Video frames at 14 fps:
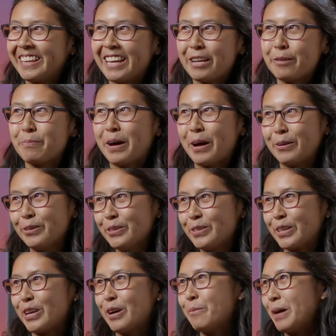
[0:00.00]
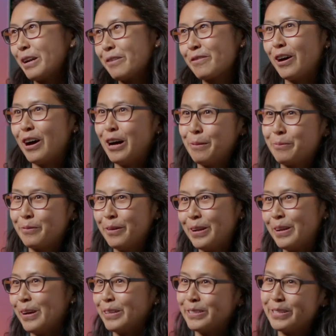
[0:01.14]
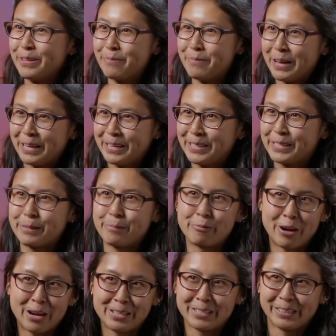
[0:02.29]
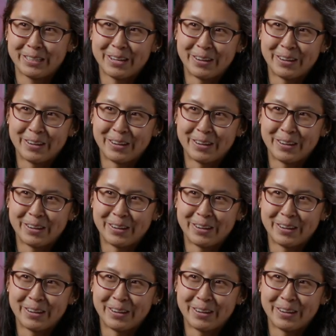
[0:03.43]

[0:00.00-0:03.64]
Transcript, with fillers: Getting powder to come out of the hopper and onto the bed is surprisingly